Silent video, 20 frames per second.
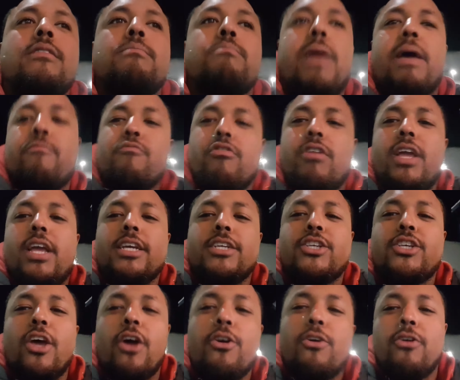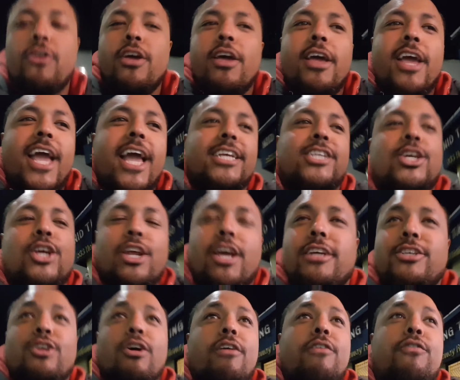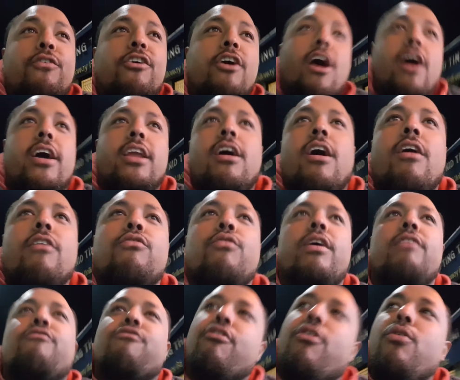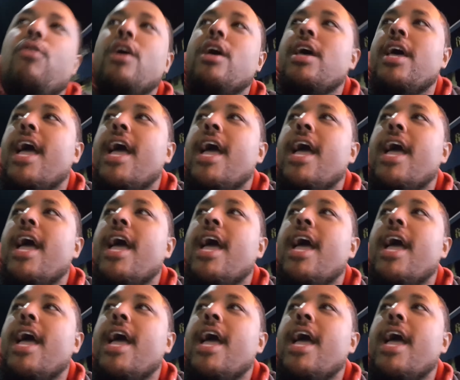memory, so sorry for cutting halfway through